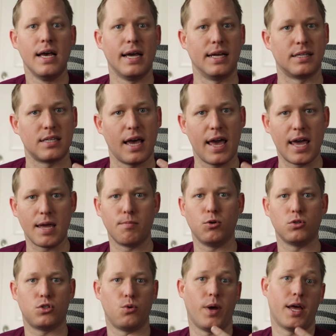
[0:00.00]
It's
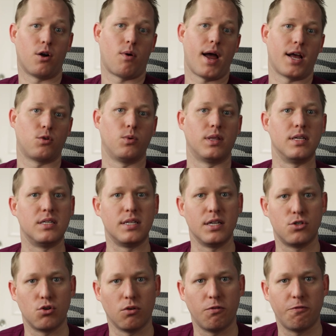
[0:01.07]
able to interact with the
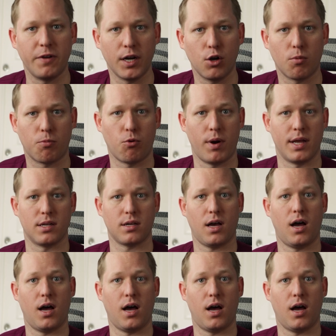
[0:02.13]
digital fingerprint